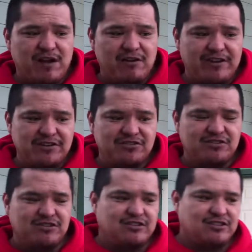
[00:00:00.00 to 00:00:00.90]
Power
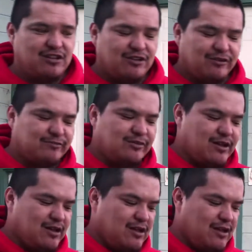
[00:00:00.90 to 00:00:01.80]
Rangers. Um,
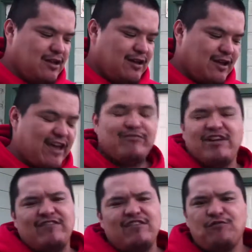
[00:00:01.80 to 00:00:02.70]
yeah,
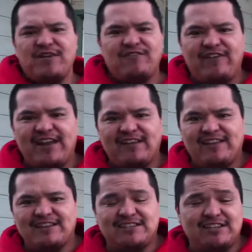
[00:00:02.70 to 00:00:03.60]
but I've never been a fan of
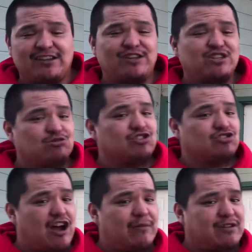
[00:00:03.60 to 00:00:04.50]
these until this one
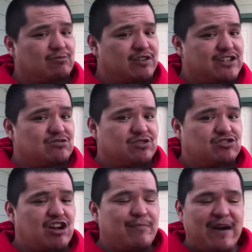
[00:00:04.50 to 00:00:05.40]
dropped. When this one
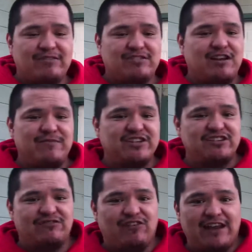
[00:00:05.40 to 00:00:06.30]
dropped, I was on a
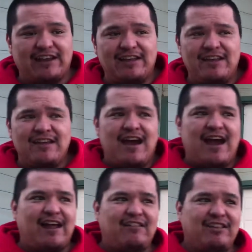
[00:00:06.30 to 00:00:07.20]
mission to find it.
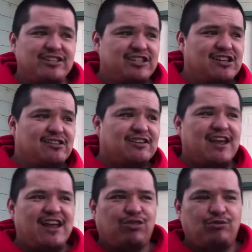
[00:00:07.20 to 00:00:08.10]
I legit looked
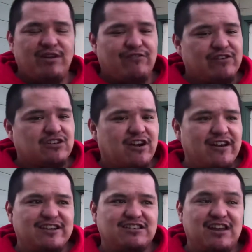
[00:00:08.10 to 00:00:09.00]
at three different
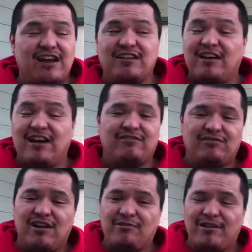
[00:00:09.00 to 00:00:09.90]
targets. Not
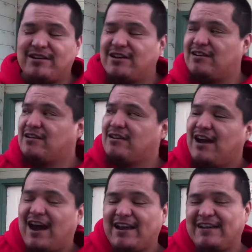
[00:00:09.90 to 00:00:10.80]
not not around here.
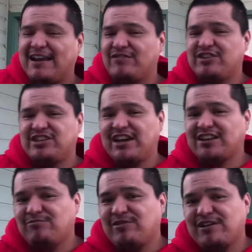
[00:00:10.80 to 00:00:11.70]
I never
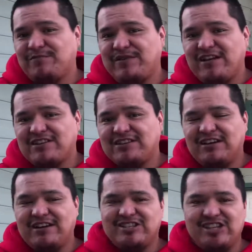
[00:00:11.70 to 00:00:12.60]
checked the one up in our
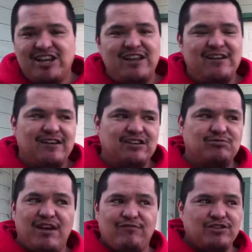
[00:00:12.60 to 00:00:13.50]
uh, city because
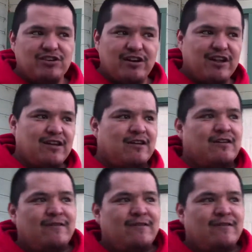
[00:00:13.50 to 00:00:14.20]
we have one target.